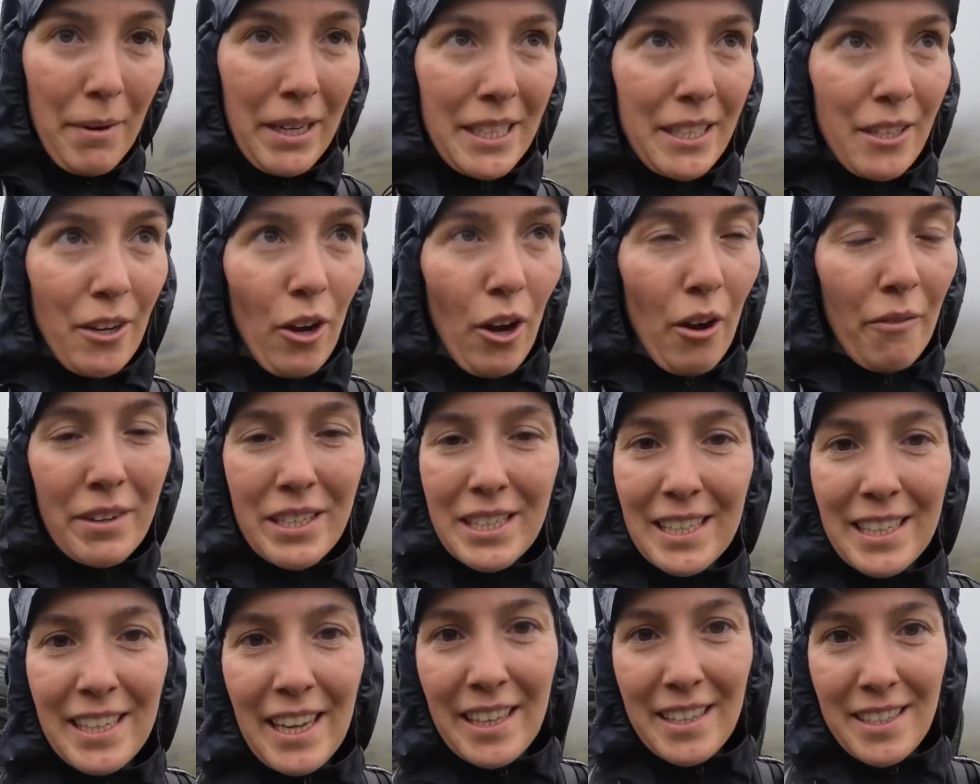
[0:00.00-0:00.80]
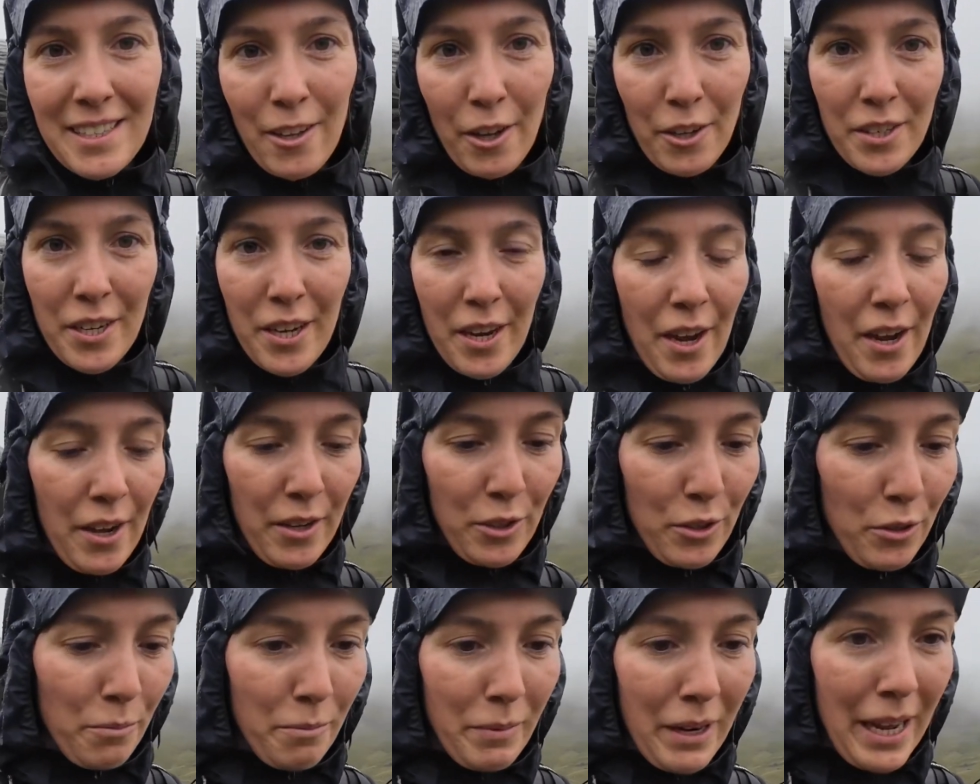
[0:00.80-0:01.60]
but obviously that's not
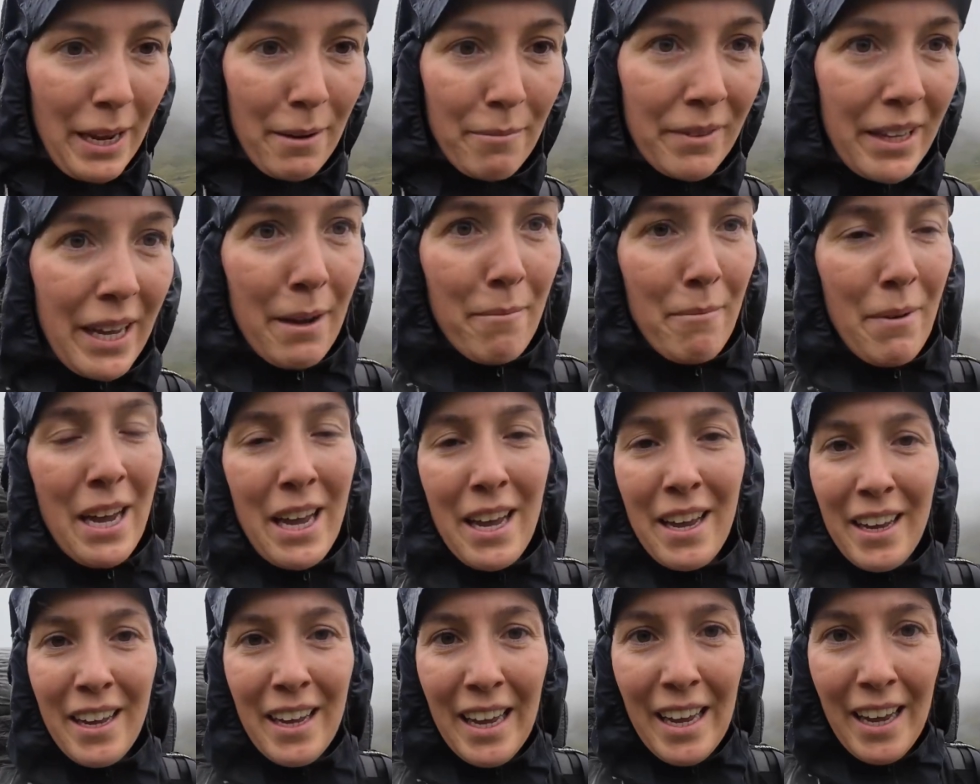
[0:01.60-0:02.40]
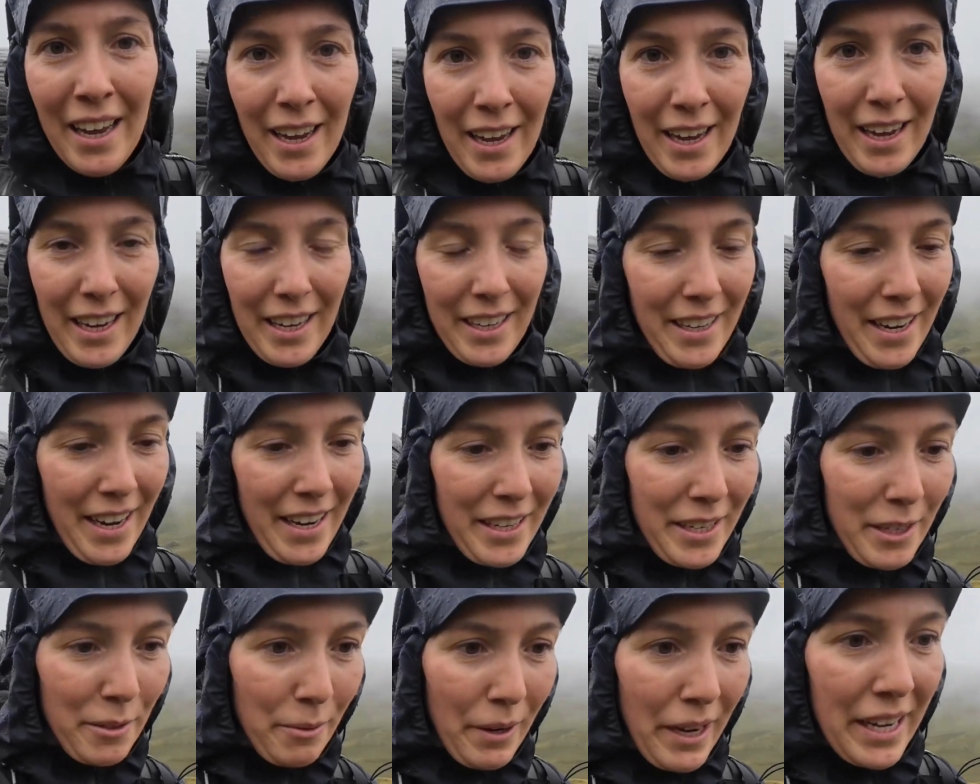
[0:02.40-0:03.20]
to blame them in
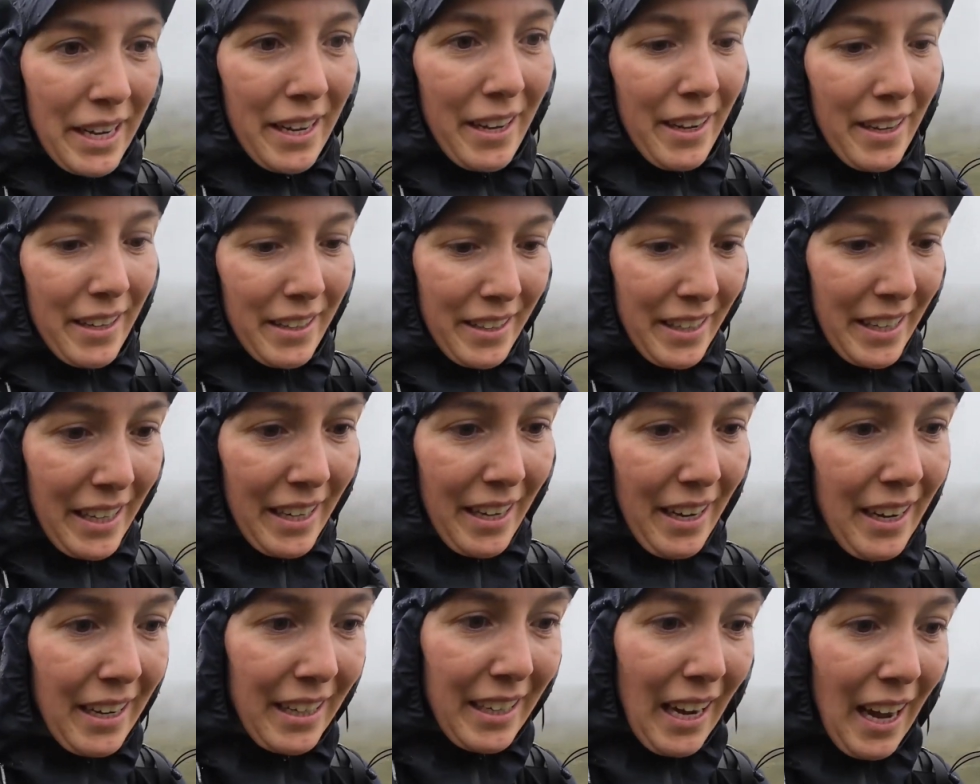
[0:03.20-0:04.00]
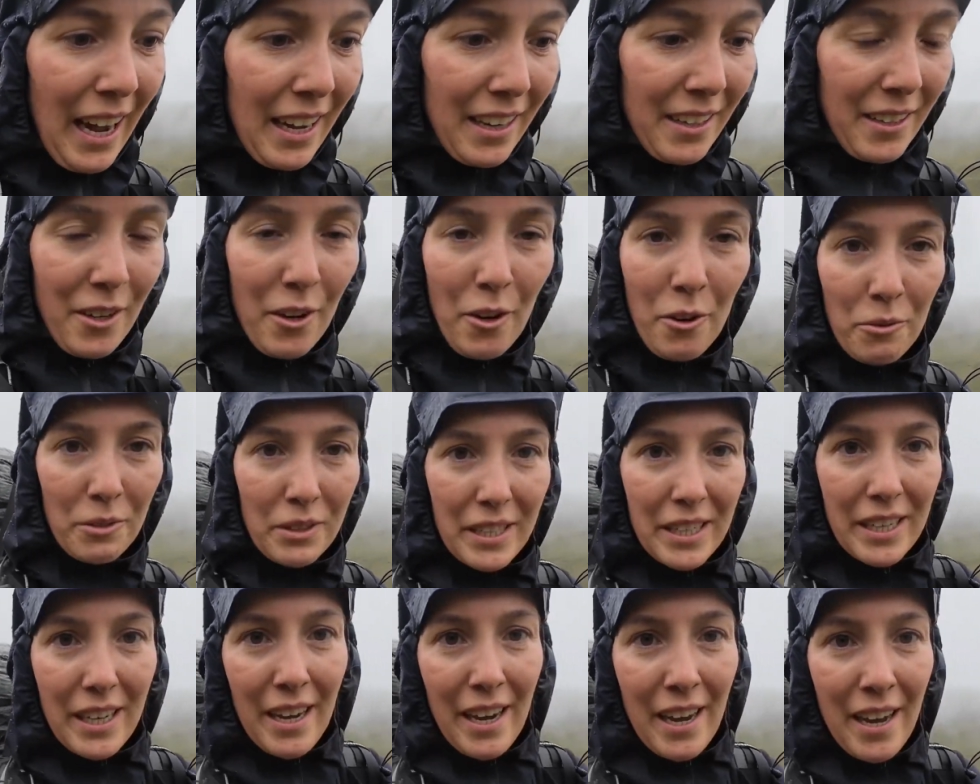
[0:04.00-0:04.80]
any way. They can't know
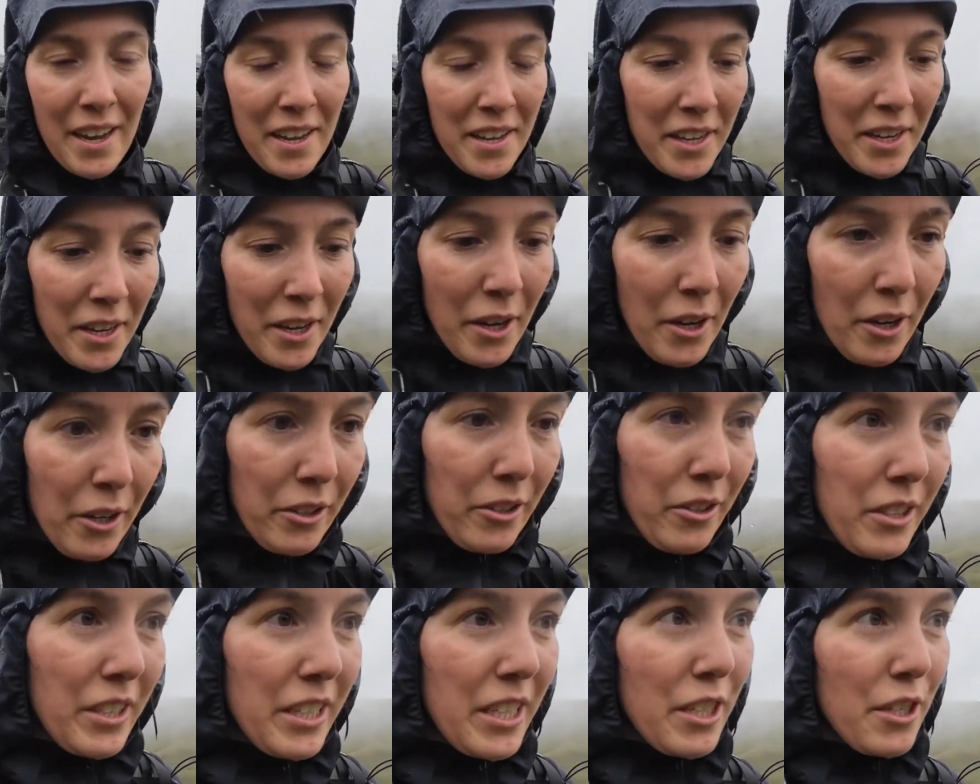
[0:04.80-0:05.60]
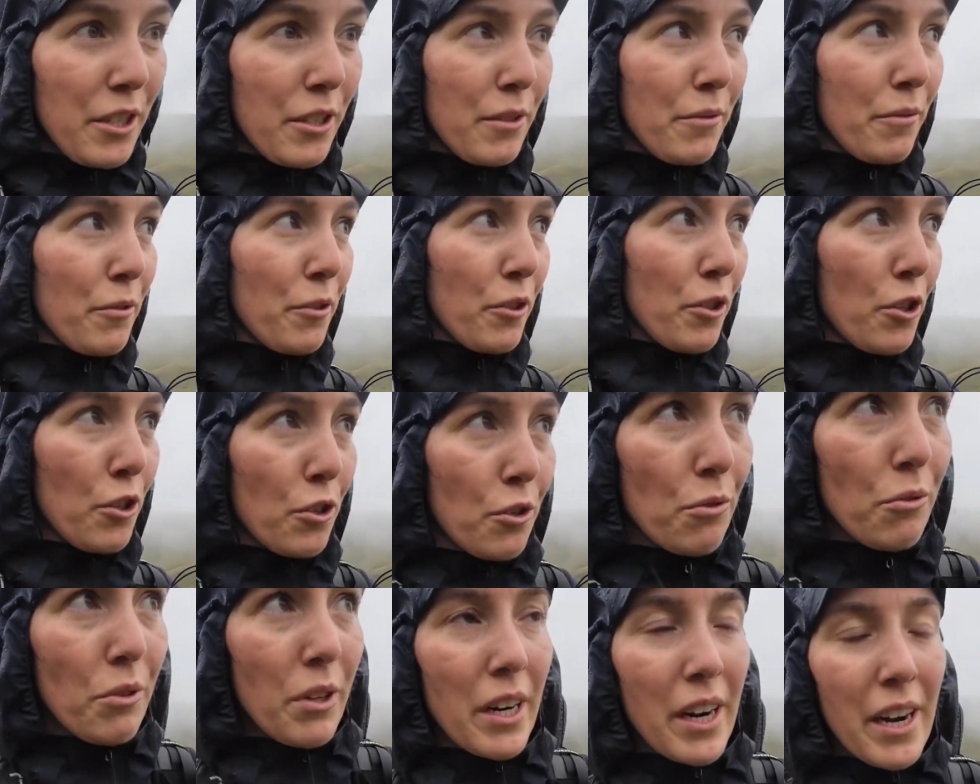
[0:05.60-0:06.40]
the conditions for
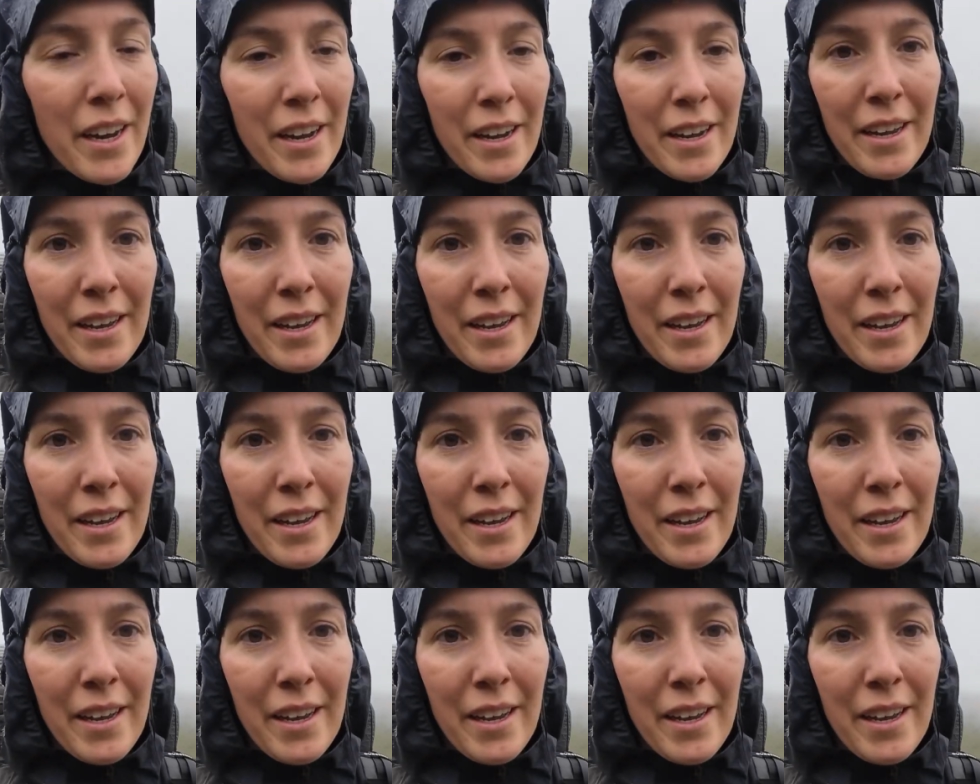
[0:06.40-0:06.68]
sure,